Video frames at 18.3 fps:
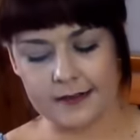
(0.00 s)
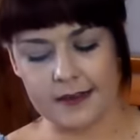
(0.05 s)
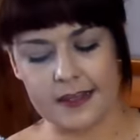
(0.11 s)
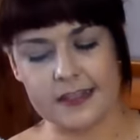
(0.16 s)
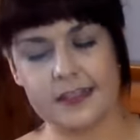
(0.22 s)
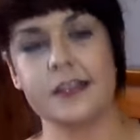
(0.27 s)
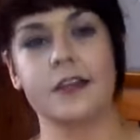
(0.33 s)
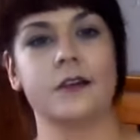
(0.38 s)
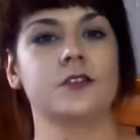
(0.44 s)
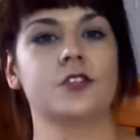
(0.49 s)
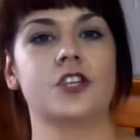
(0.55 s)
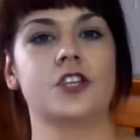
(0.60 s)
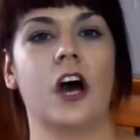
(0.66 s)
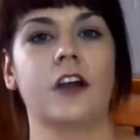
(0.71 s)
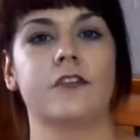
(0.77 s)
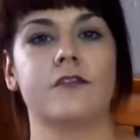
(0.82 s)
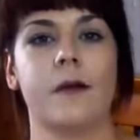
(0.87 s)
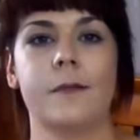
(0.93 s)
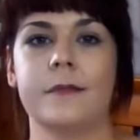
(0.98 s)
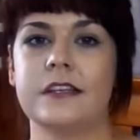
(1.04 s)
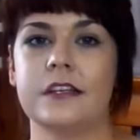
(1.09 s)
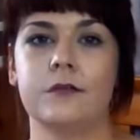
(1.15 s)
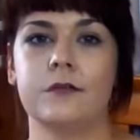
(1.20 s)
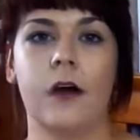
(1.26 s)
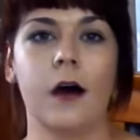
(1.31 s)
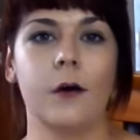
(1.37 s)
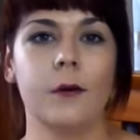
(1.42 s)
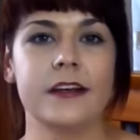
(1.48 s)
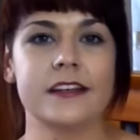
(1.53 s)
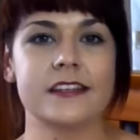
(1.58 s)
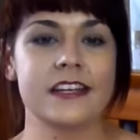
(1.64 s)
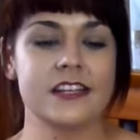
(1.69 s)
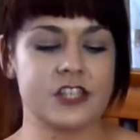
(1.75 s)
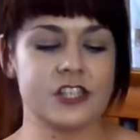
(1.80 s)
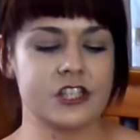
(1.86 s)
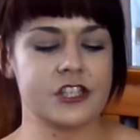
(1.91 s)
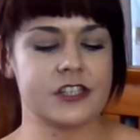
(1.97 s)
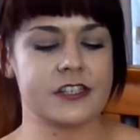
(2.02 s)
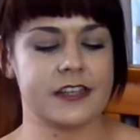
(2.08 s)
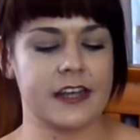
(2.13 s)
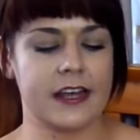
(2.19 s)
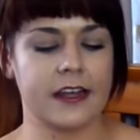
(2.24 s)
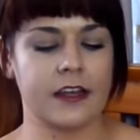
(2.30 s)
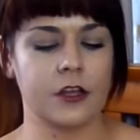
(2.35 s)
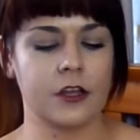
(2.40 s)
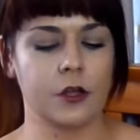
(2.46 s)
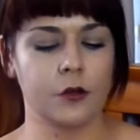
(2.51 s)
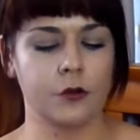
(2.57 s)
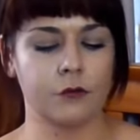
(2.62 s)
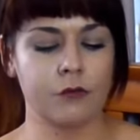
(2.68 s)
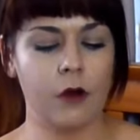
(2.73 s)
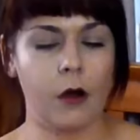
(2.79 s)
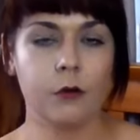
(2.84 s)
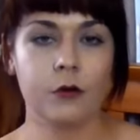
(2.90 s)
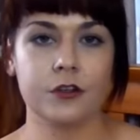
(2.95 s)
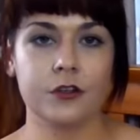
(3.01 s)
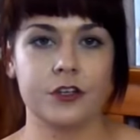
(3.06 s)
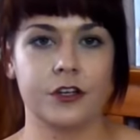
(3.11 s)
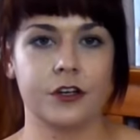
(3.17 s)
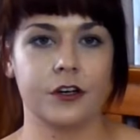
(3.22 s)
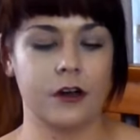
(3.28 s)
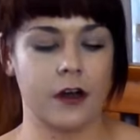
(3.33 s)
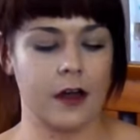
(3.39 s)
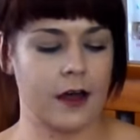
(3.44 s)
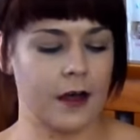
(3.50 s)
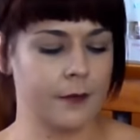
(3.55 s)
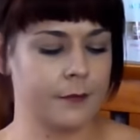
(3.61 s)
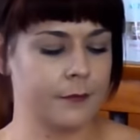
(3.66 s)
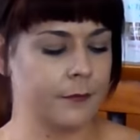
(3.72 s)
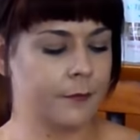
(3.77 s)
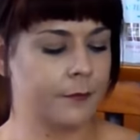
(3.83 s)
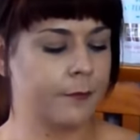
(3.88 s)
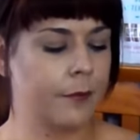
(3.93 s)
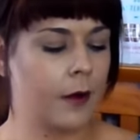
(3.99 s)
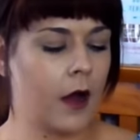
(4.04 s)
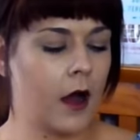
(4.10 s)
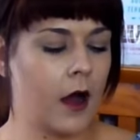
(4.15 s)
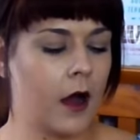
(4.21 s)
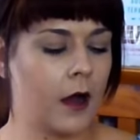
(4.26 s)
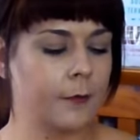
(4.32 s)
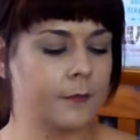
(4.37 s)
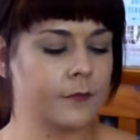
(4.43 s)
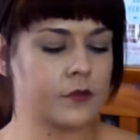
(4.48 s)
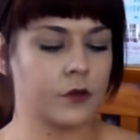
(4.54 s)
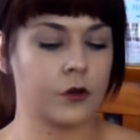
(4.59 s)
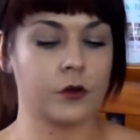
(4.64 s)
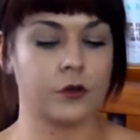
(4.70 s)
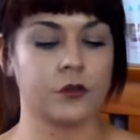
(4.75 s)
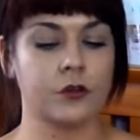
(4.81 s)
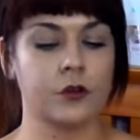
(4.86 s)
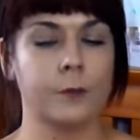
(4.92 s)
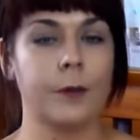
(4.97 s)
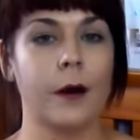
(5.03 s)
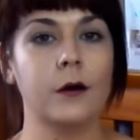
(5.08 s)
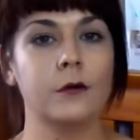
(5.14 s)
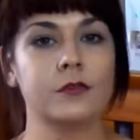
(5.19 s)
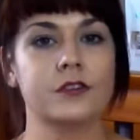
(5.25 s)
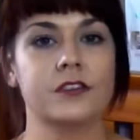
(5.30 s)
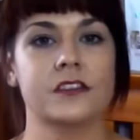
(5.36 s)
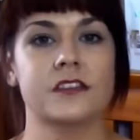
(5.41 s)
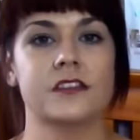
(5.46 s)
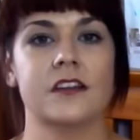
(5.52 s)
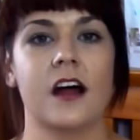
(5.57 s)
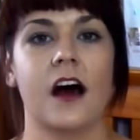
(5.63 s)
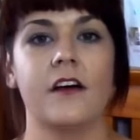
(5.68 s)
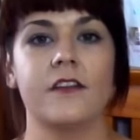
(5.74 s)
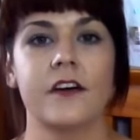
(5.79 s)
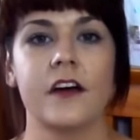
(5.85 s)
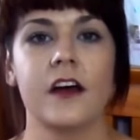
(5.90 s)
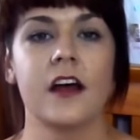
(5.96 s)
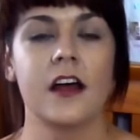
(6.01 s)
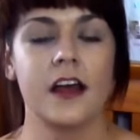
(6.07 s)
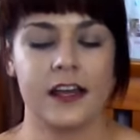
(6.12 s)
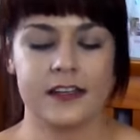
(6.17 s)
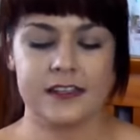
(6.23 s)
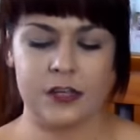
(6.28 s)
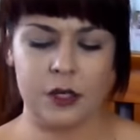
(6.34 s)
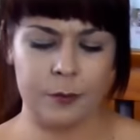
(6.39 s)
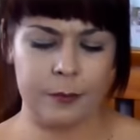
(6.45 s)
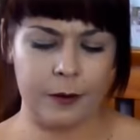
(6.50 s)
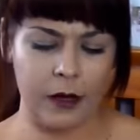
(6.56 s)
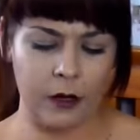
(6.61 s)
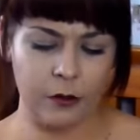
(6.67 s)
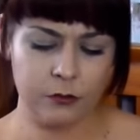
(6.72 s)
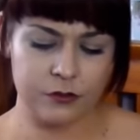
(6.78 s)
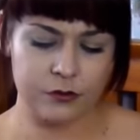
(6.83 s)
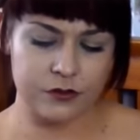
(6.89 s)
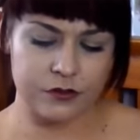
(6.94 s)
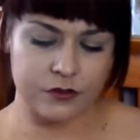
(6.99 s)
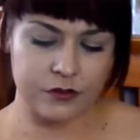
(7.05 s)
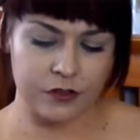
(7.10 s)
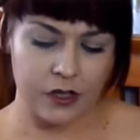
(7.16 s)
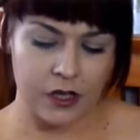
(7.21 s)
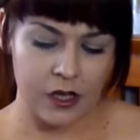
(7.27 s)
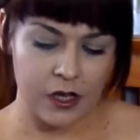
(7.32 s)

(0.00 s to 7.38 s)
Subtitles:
this Neal's Yard Remedy Roll. It's literally just thing you roll on your palms, on your pulse and stuff. Is it your pulse?